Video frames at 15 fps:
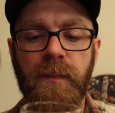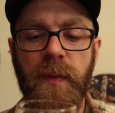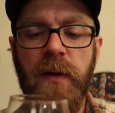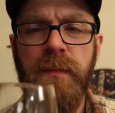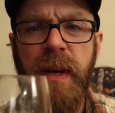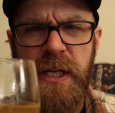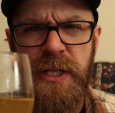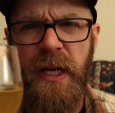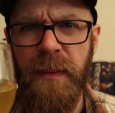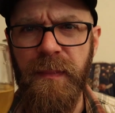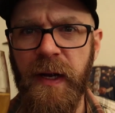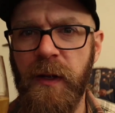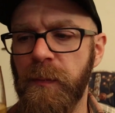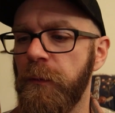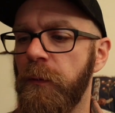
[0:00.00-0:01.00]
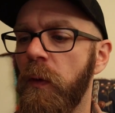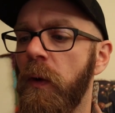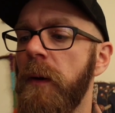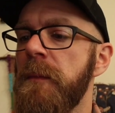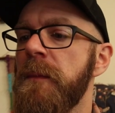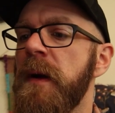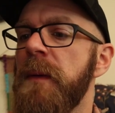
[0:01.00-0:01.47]
I've made chili meads
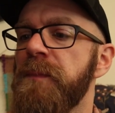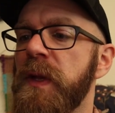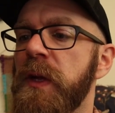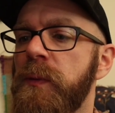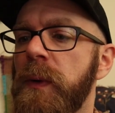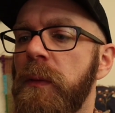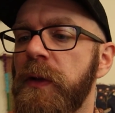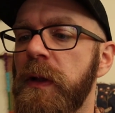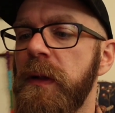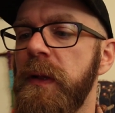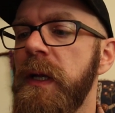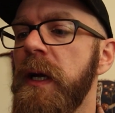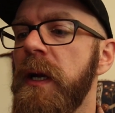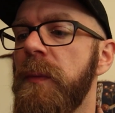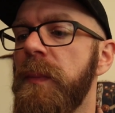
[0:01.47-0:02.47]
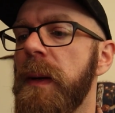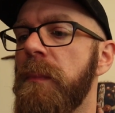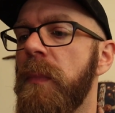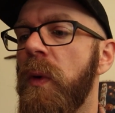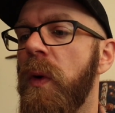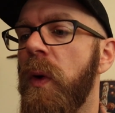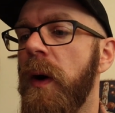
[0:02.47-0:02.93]
before. This one was a little bit
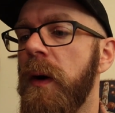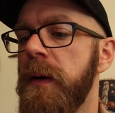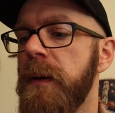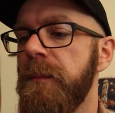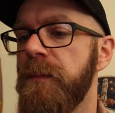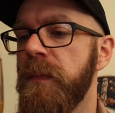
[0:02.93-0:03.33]
more